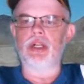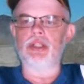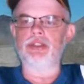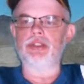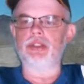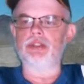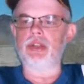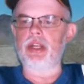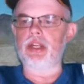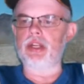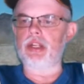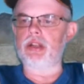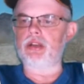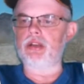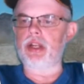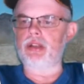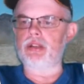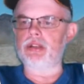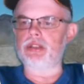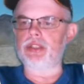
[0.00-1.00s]
She tried to get her
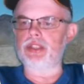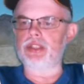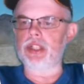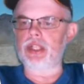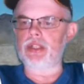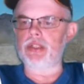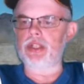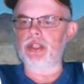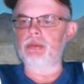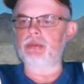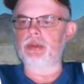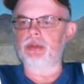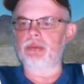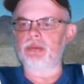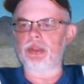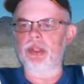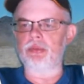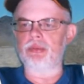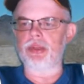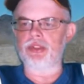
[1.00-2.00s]
allergy shot then, but her
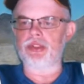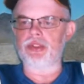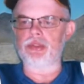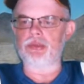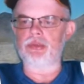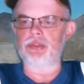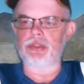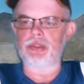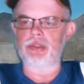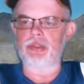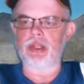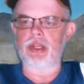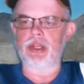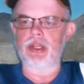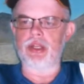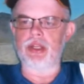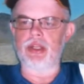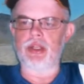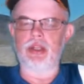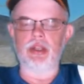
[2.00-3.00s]
blood pressure was too
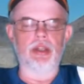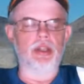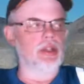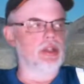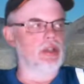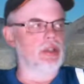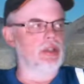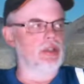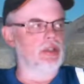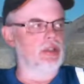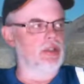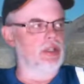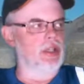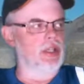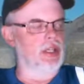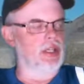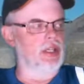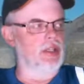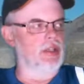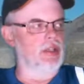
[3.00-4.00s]
high.
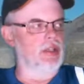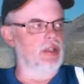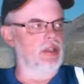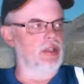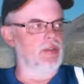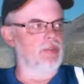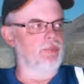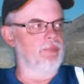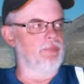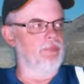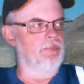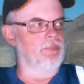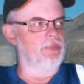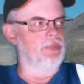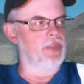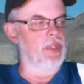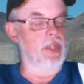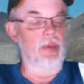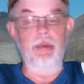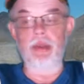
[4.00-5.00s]
And
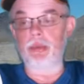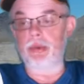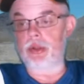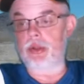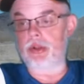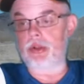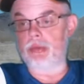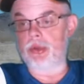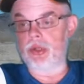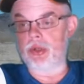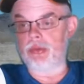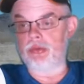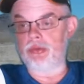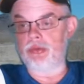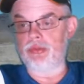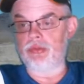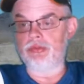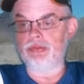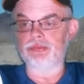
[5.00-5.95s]
then we went on a move.